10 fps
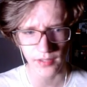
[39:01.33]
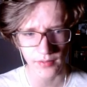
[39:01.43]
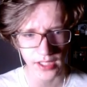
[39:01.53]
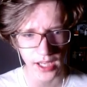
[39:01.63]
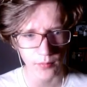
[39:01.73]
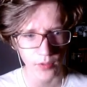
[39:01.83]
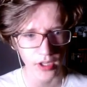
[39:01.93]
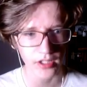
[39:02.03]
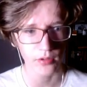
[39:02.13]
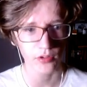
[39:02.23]
the game right
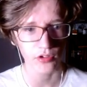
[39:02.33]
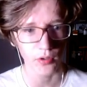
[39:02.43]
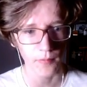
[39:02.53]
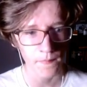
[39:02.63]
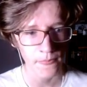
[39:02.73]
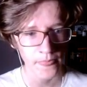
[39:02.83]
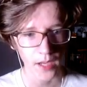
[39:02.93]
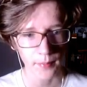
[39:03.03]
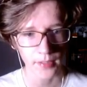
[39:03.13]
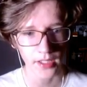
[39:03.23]
here, so
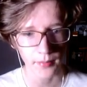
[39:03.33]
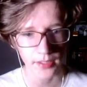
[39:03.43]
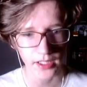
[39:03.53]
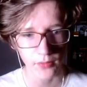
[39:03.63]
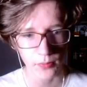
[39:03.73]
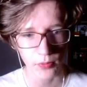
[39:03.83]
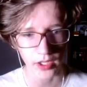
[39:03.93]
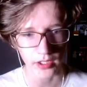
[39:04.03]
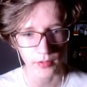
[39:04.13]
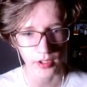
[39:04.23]
I'm gonna I'm gonna give it a
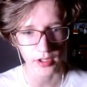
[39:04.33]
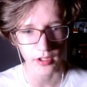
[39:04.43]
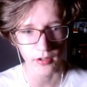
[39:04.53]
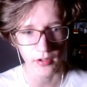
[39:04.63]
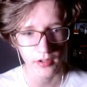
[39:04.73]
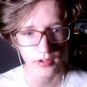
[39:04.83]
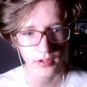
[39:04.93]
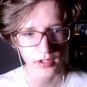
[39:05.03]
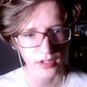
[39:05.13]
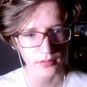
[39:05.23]
break right there.
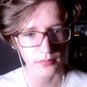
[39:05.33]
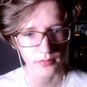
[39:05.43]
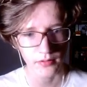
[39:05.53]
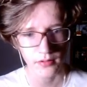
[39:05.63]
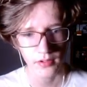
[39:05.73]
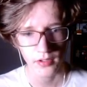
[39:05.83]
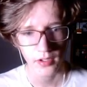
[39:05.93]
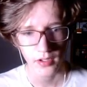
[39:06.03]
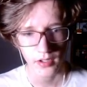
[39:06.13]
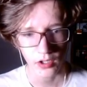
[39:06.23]
I don't
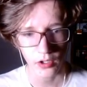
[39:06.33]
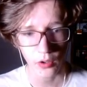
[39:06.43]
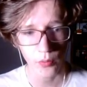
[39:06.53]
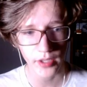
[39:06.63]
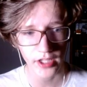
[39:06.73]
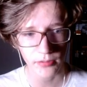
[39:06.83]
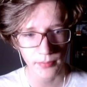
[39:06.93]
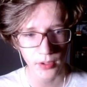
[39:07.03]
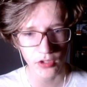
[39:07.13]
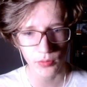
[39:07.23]
Oh, oh we got some
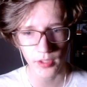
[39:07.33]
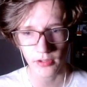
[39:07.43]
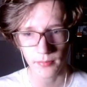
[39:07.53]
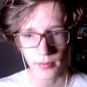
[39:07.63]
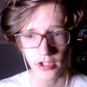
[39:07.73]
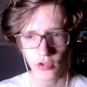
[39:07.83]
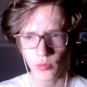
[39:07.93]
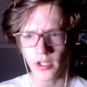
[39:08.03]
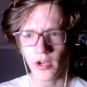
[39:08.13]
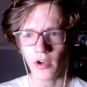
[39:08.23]
bullets, we got some bullets.
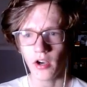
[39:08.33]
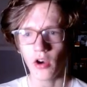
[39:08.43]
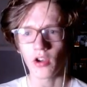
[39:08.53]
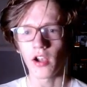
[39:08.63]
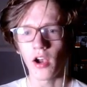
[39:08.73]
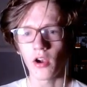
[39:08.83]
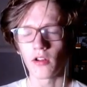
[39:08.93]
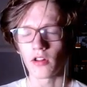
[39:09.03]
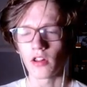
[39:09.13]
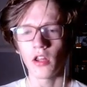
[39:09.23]
We are, are are
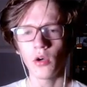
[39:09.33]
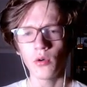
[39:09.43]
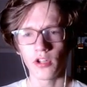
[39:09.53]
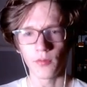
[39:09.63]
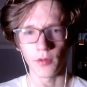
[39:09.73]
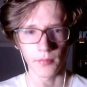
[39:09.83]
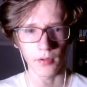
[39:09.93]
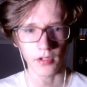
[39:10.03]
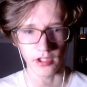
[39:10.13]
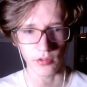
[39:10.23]
loaded with
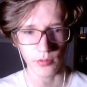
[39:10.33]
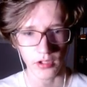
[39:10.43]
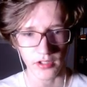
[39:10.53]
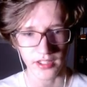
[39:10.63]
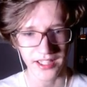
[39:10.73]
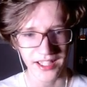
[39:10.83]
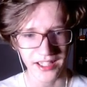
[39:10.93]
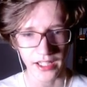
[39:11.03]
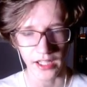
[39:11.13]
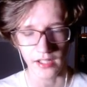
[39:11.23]
bullets. We are
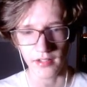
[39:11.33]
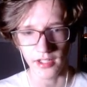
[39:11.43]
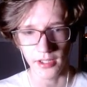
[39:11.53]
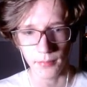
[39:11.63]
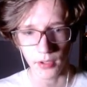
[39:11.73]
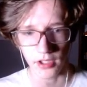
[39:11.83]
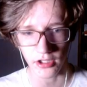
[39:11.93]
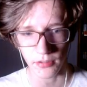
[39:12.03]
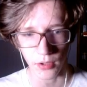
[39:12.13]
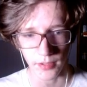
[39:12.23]
killing it in the bullet
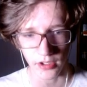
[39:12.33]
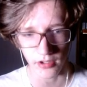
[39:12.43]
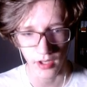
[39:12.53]
department.